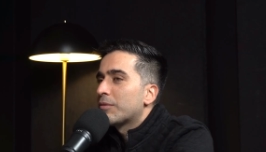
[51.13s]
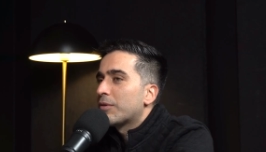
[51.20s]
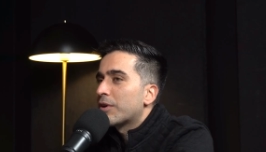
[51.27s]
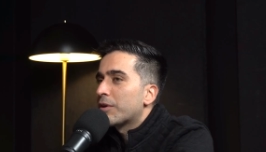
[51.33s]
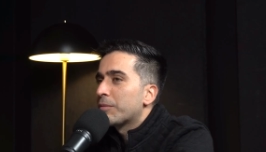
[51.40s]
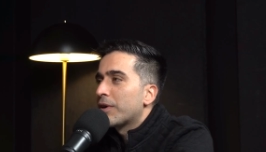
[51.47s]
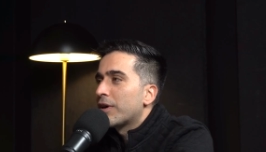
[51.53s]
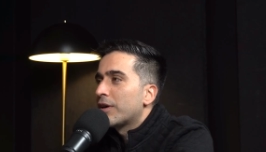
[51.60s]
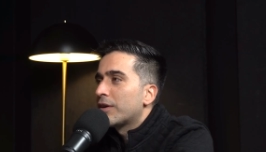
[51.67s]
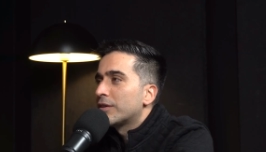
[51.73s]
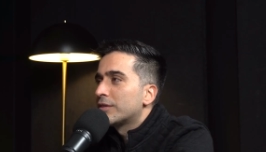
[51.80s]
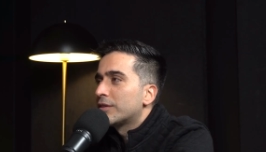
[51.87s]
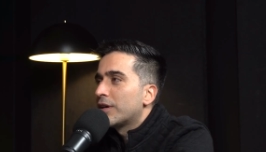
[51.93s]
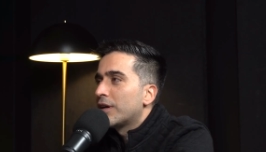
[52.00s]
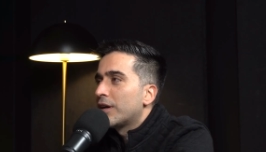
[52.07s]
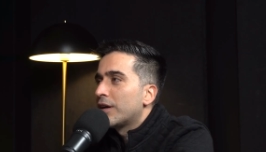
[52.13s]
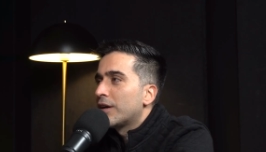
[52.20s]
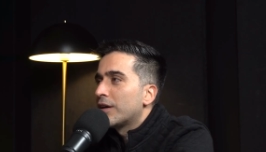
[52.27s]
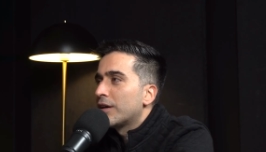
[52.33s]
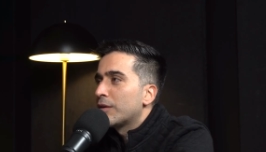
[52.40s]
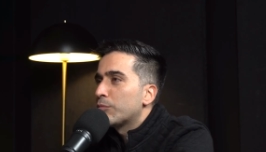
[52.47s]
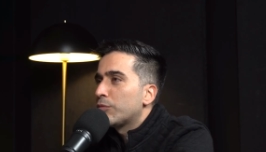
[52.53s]
What about
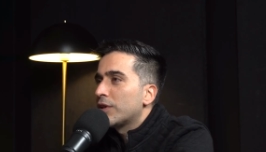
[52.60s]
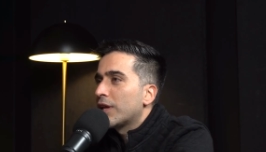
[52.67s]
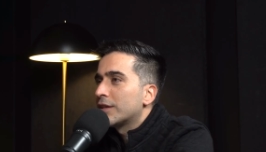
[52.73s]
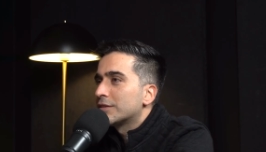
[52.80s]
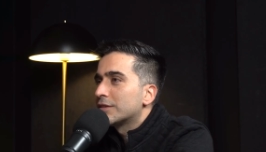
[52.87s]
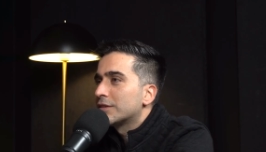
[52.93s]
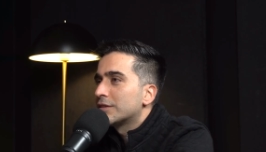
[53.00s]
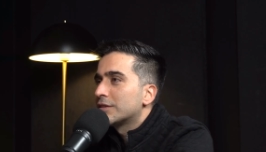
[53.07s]
uh, implant?